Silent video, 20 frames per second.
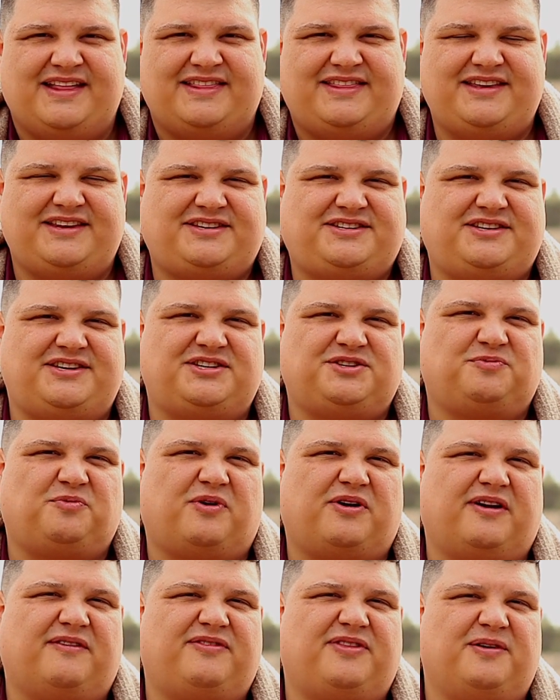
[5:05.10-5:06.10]
This is
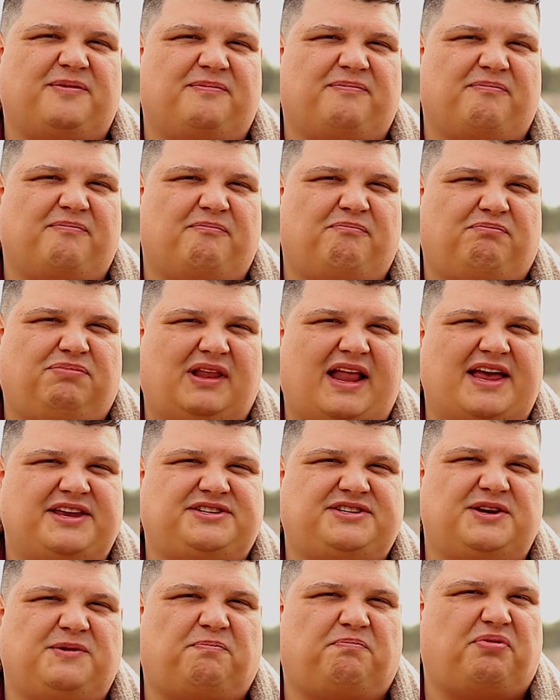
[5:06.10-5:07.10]
one of the
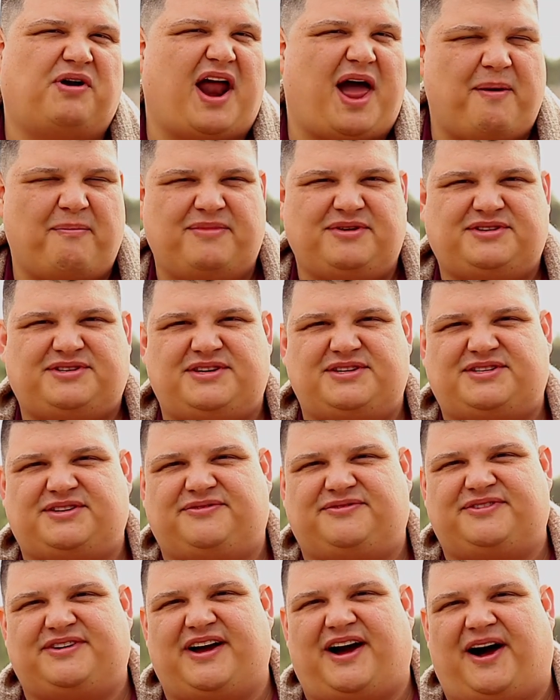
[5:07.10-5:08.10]
blessed promises
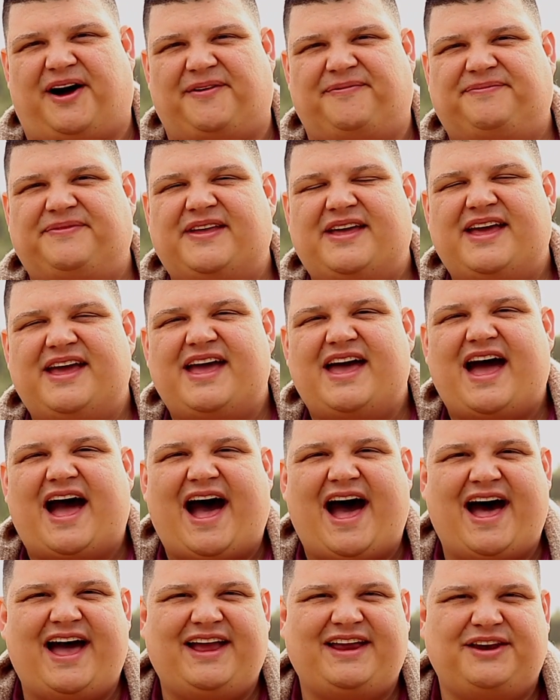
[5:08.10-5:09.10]
of God.
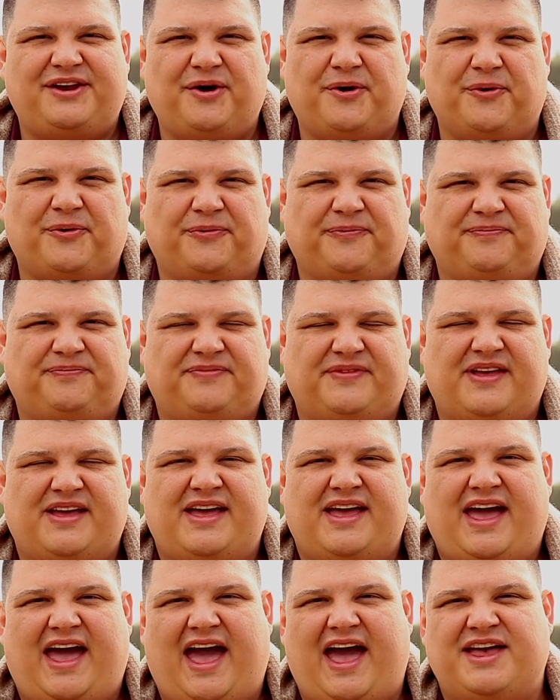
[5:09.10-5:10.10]
I know,
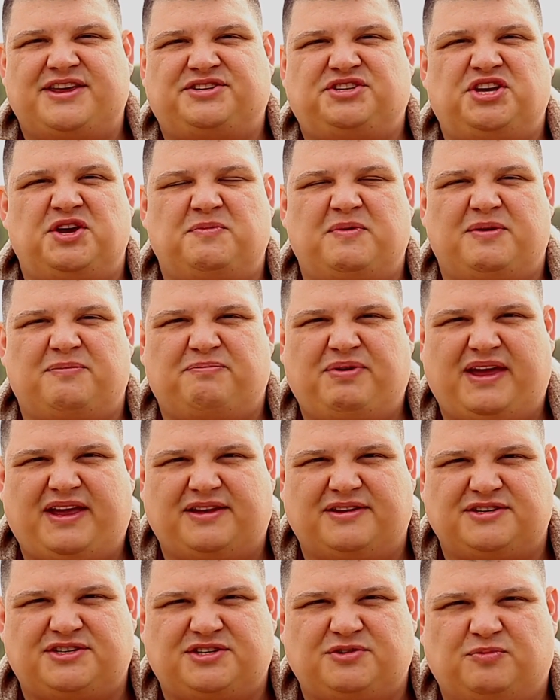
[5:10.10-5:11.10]
as human
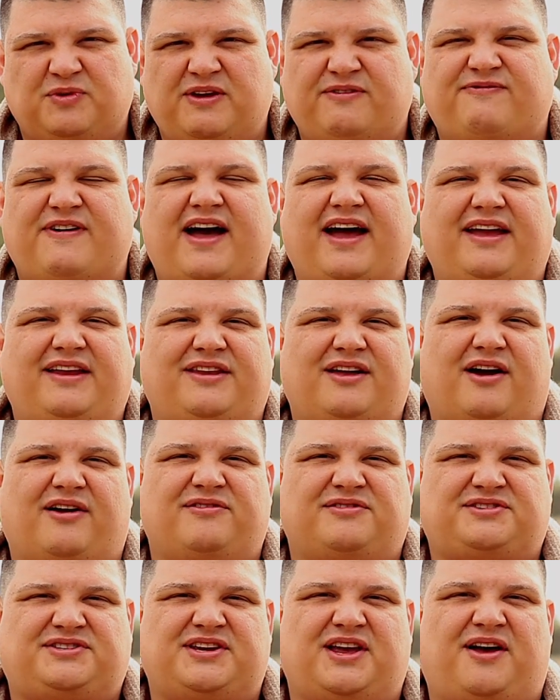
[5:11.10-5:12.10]
beings, we find
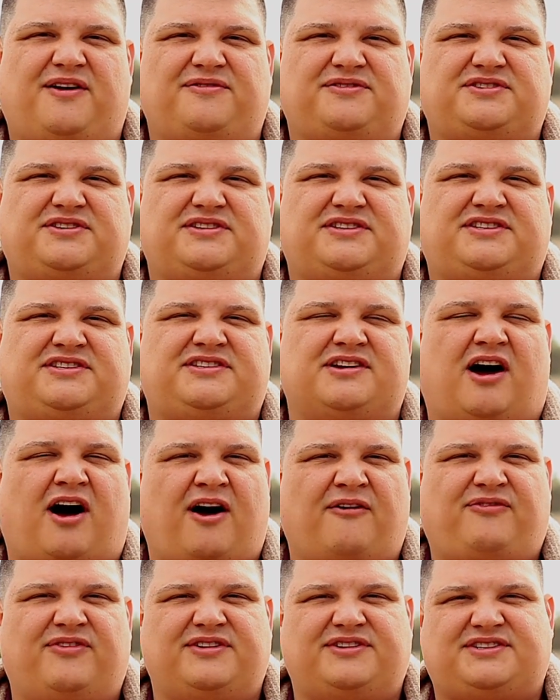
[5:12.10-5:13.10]
ourselves
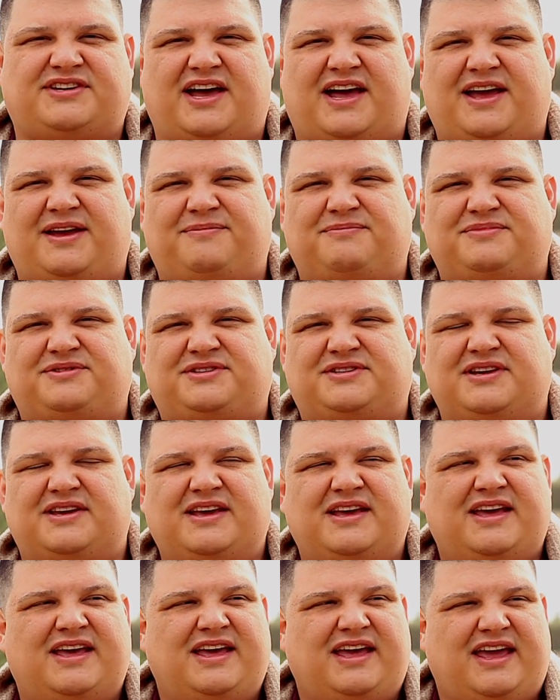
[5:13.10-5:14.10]
oftentimes
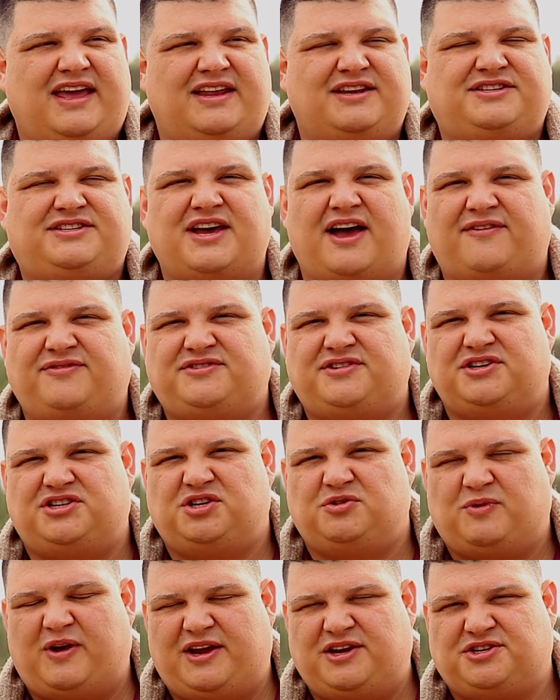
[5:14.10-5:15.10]
in tough
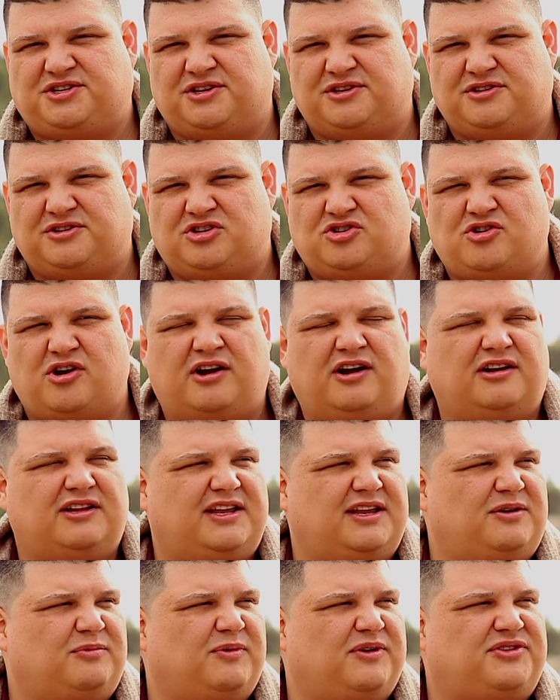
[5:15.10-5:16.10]
situations,
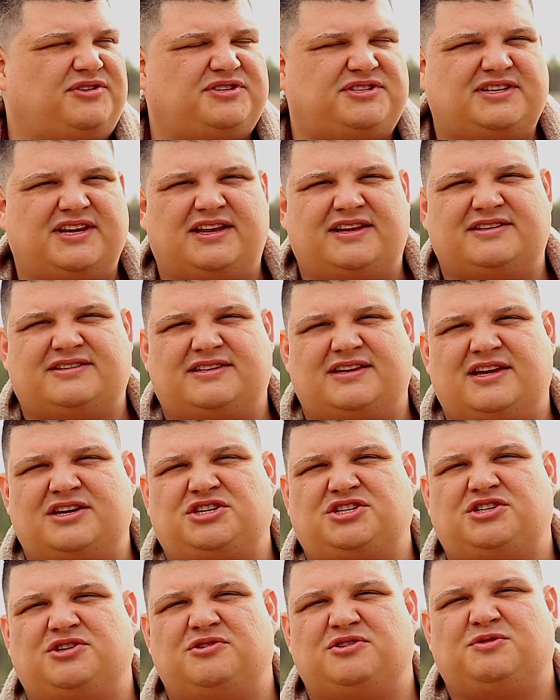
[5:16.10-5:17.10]
struggling with sins,
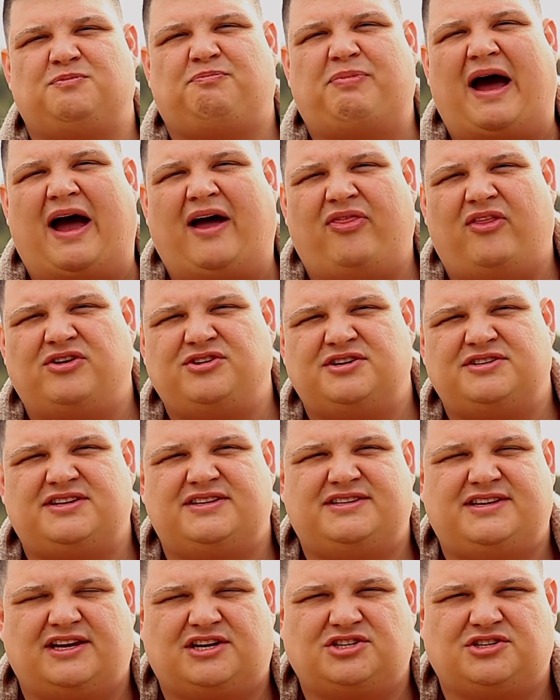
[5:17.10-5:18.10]
issues, bondages,
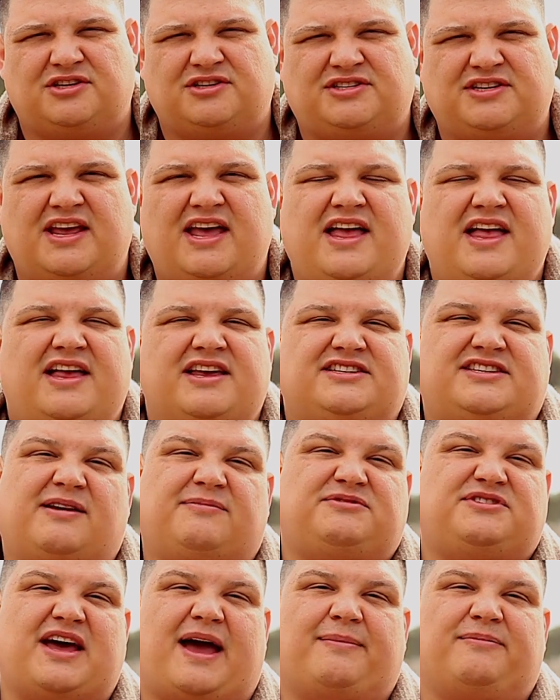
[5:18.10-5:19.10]
addictions,
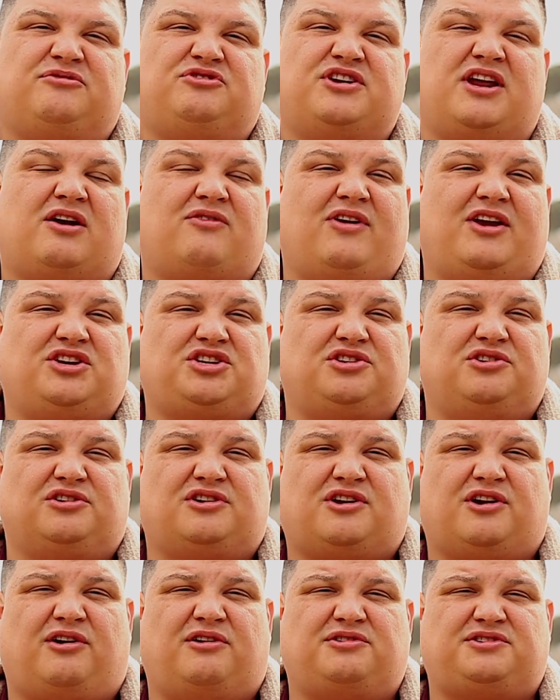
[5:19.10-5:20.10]
sometimes
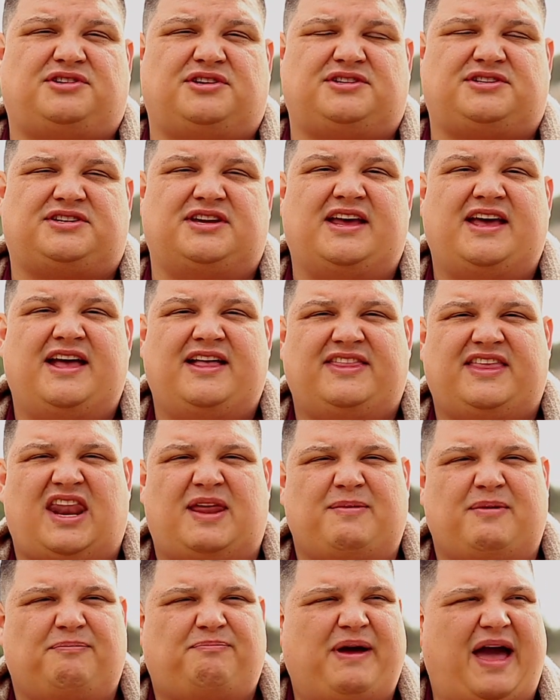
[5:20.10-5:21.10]
generational curses that
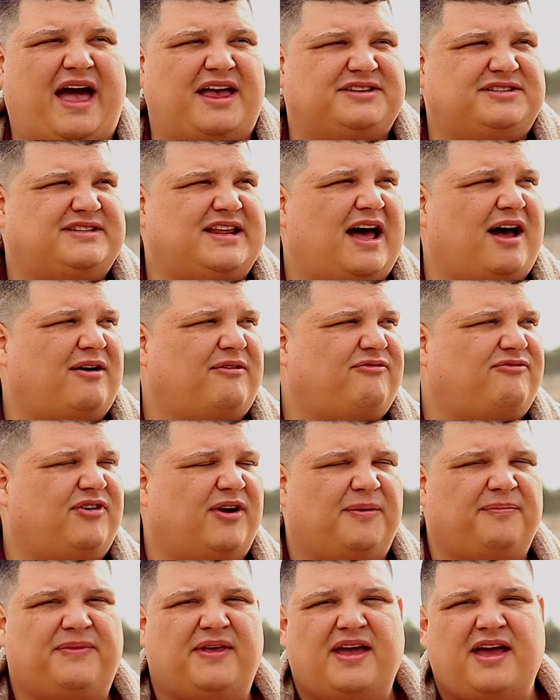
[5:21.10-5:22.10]
have been passed down
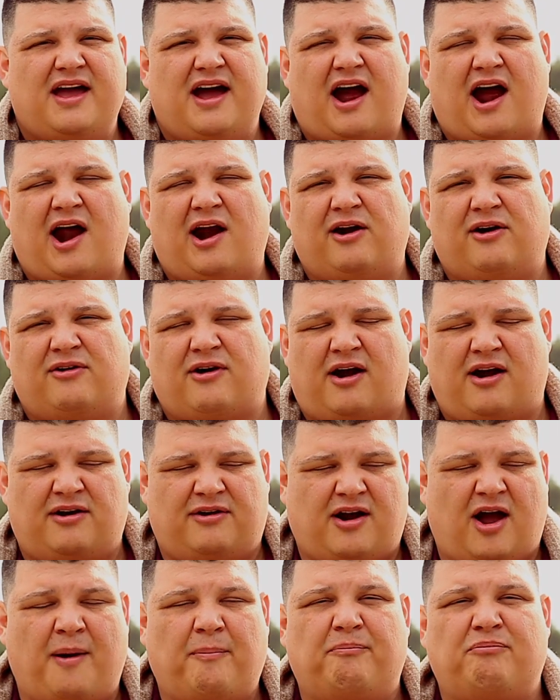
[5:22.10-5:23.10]
from
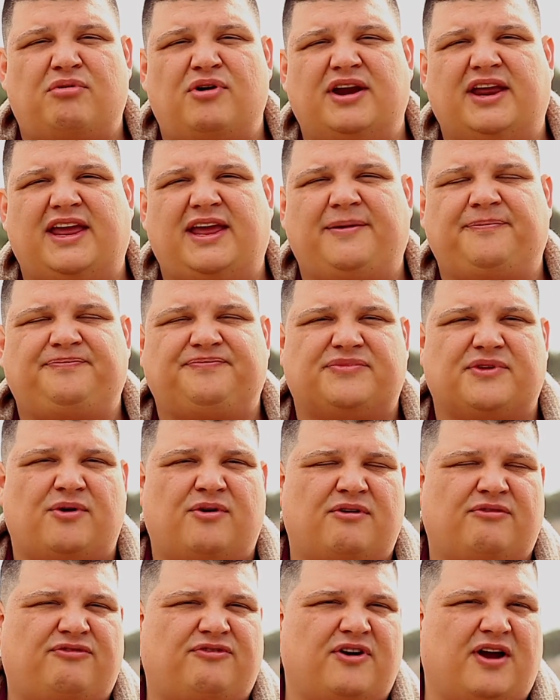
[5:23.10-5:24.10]
our upbringing
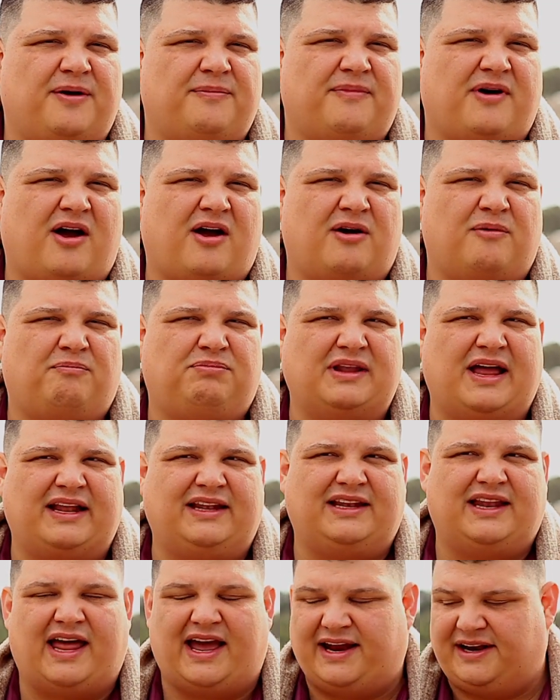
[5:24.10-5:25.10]
or from our
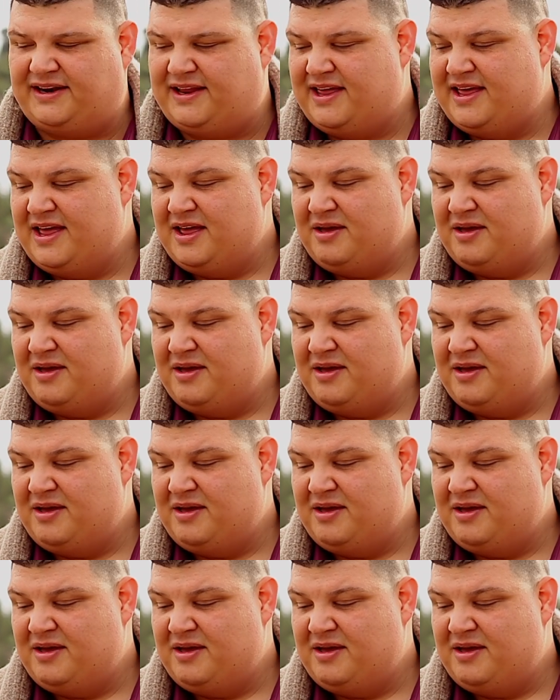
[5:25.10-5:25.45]
bloodline.